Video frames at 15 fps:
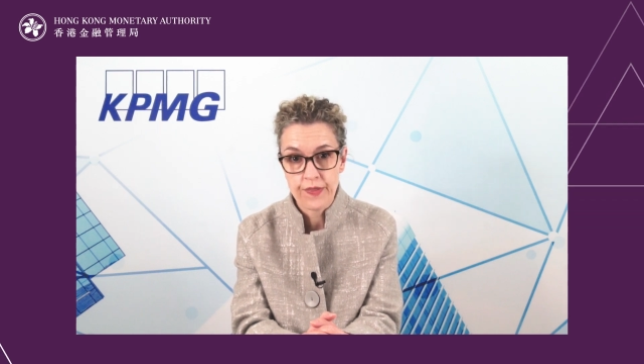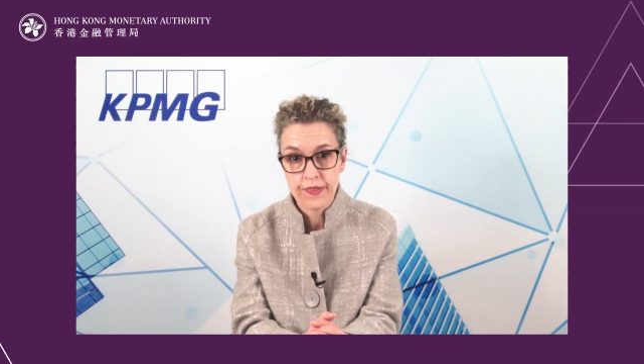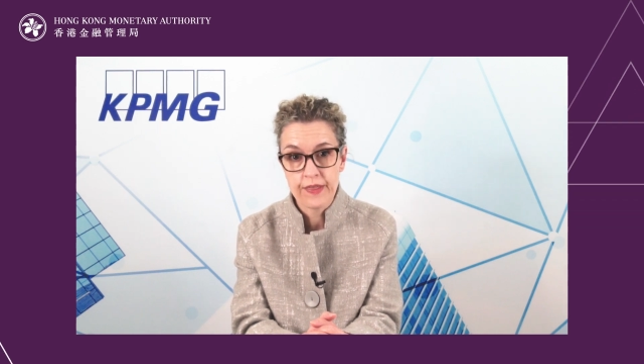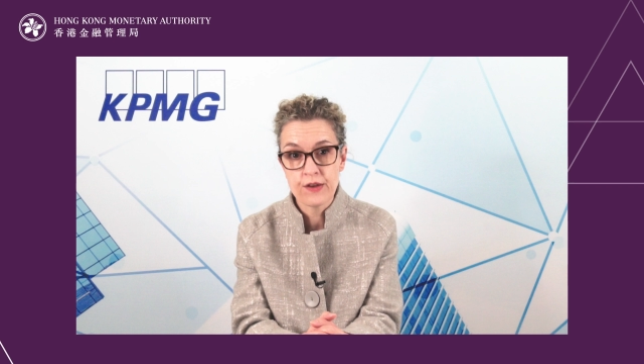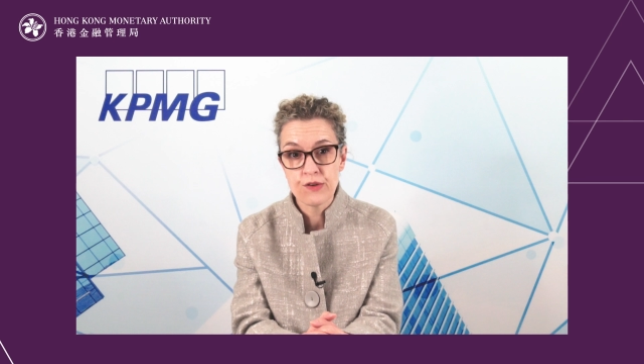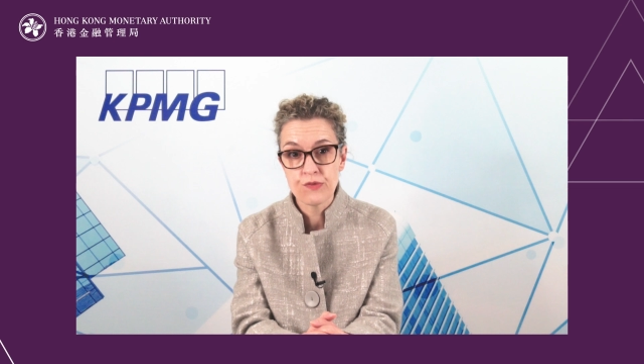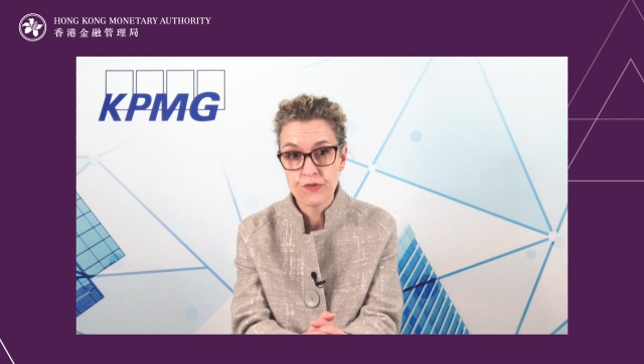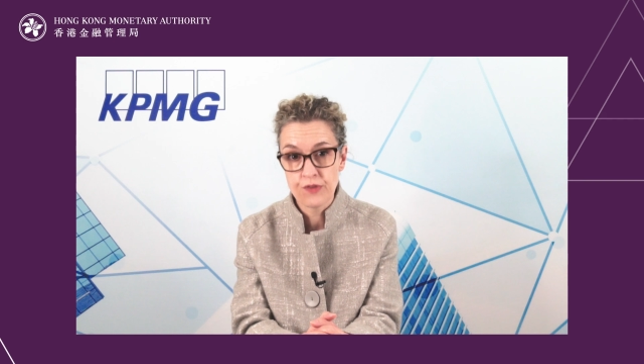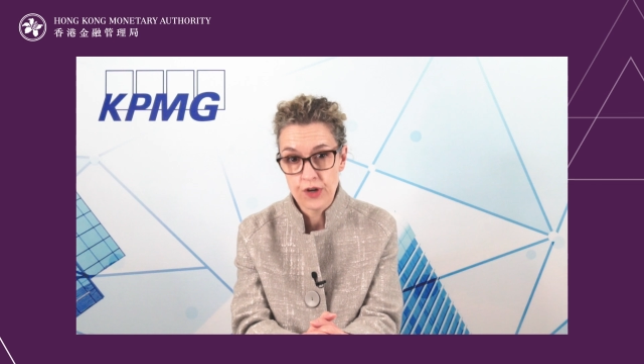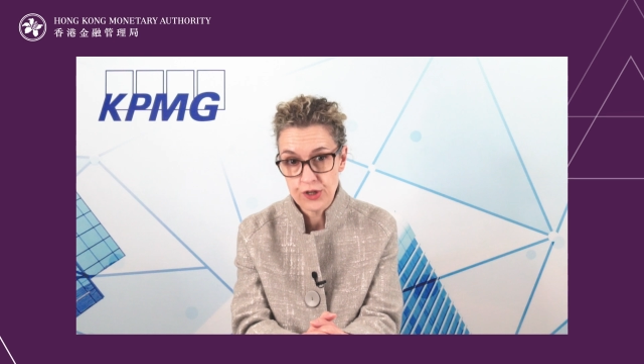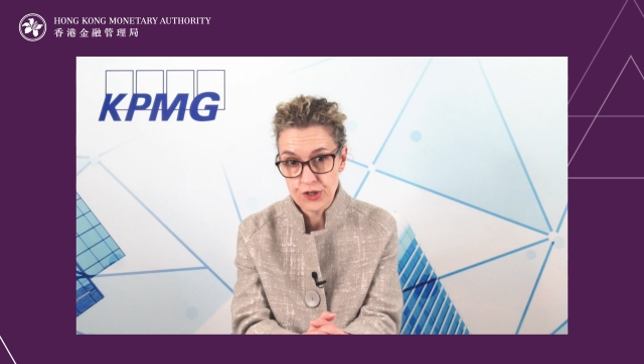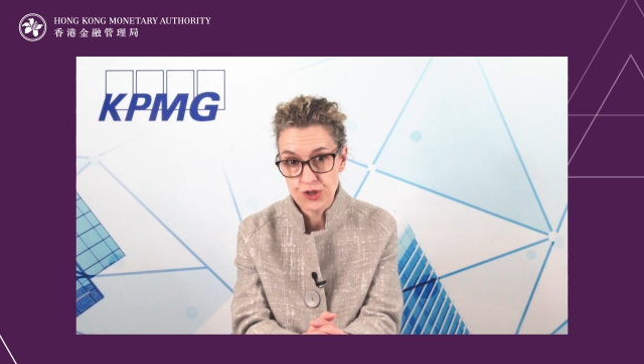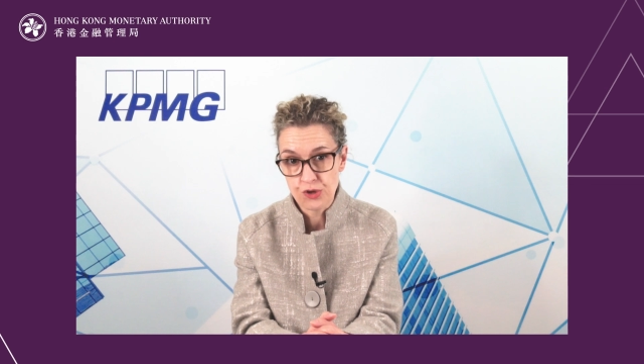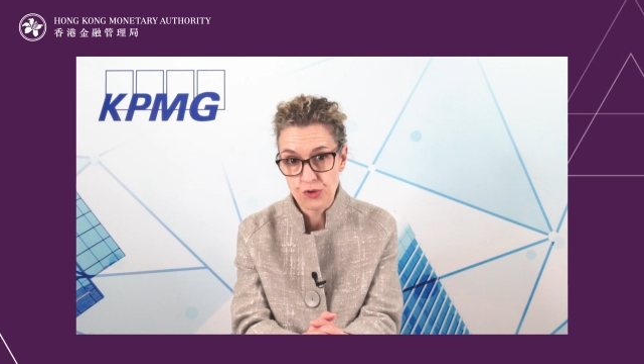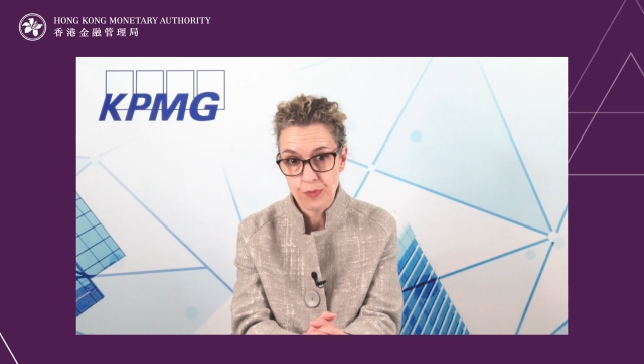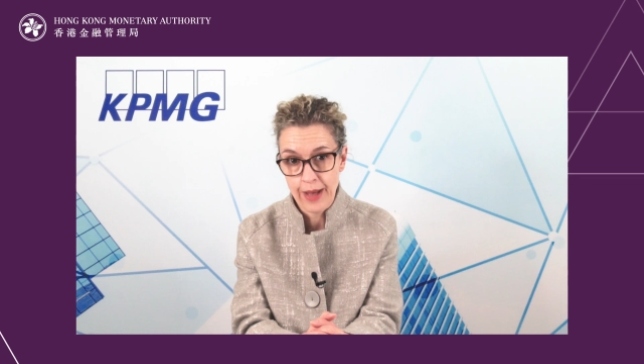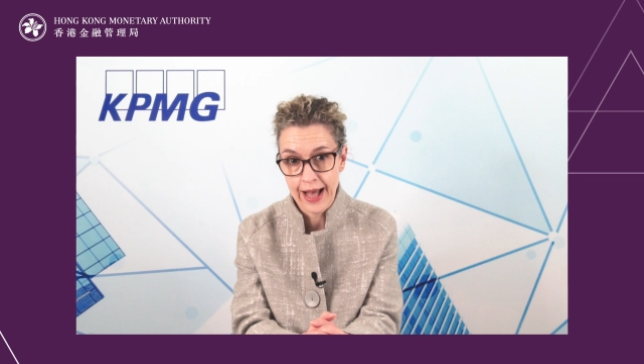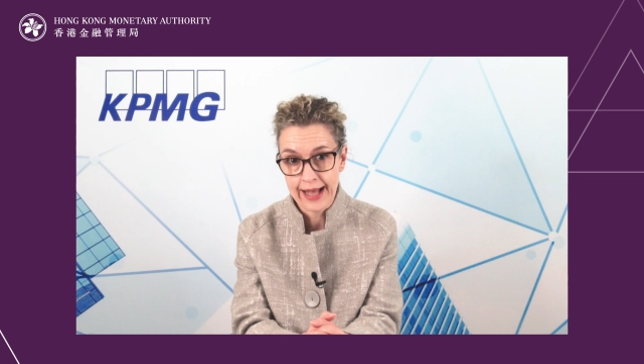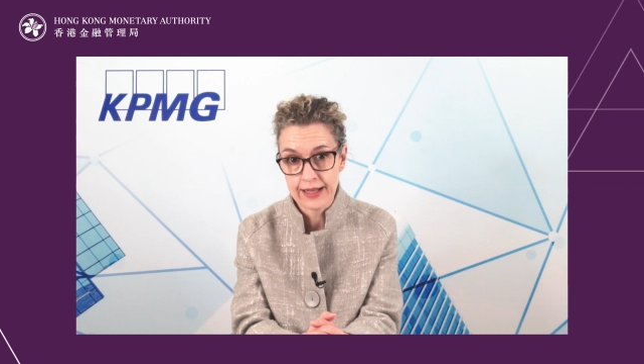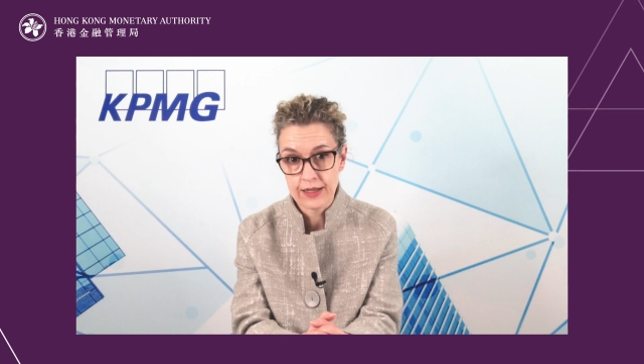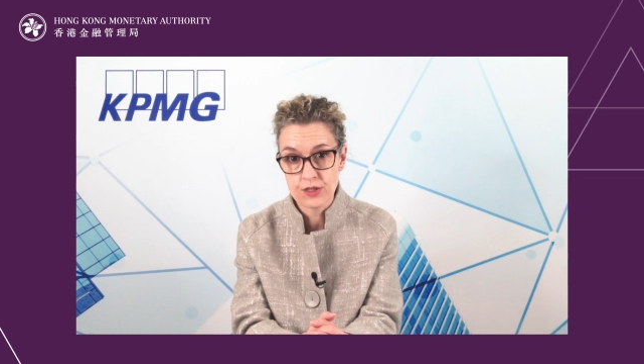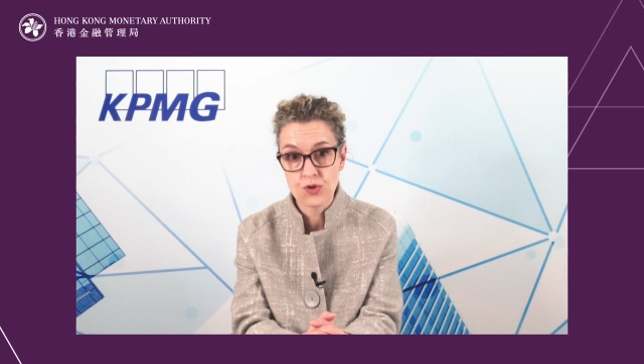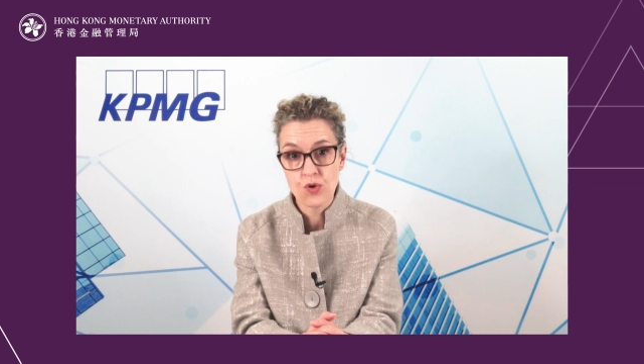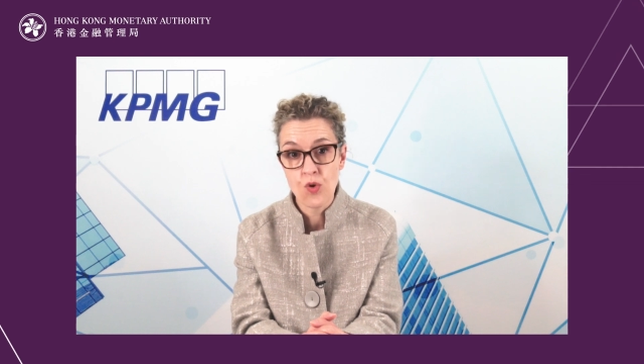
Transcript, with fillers: than virtual banks